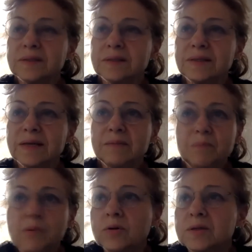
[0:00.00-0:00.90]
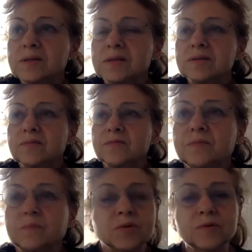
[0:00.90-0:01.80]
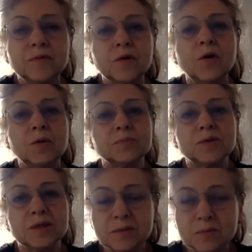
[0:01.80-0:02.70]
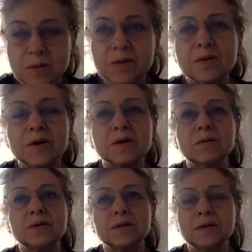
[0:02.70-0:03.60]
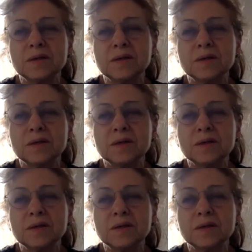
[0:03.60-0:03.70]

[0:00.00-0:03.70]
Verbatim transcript: the importance of beautiful objects where uh,